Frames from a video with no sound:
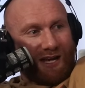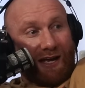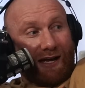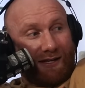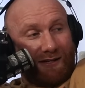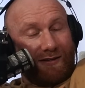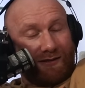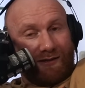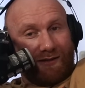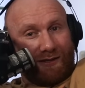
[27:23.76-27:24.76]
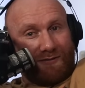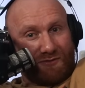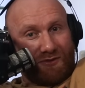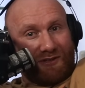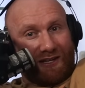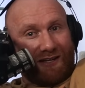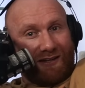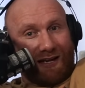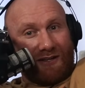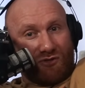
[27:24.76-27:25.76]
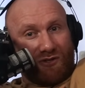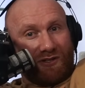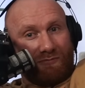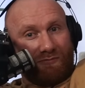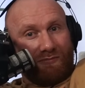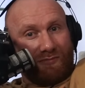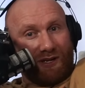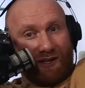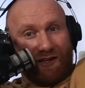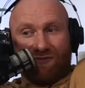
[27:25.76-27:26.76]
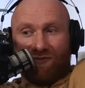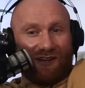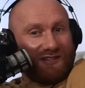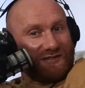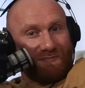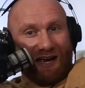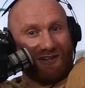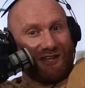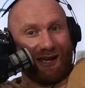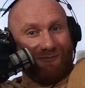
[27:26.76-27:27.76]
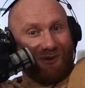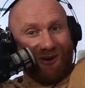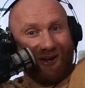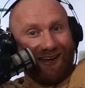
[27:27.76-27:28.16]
Aye. He was good, like. I enjoyed him. And then he fucking smashed that boy.